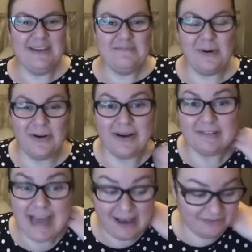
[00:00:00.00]
But
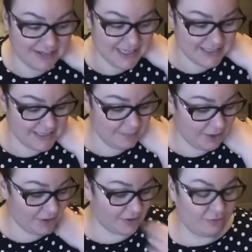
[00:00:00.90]
yeah, fantastic
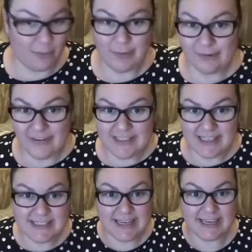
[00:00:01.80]
box from Look
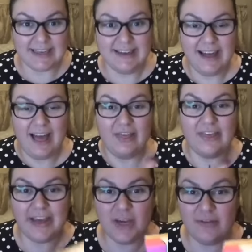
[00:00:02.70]
Fantastic. And
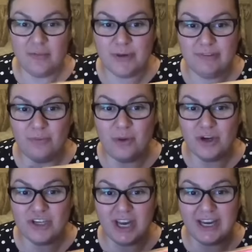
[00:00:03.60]
thank you everybody for
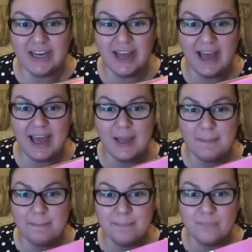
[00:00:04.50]
watching.
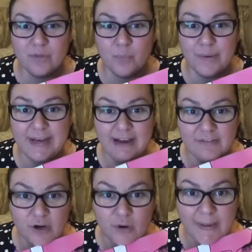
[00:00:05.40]
We have
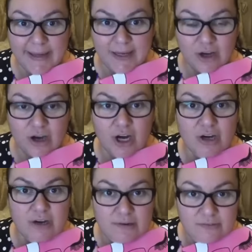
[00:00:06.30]
got quite a lot
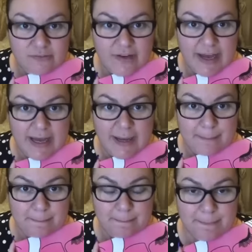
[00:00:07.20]
of
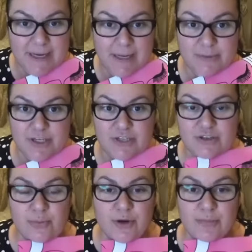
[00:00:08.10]
collaborations
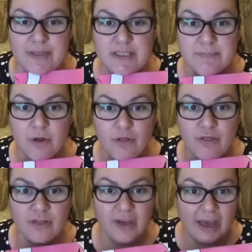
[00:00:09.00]
coming up this month.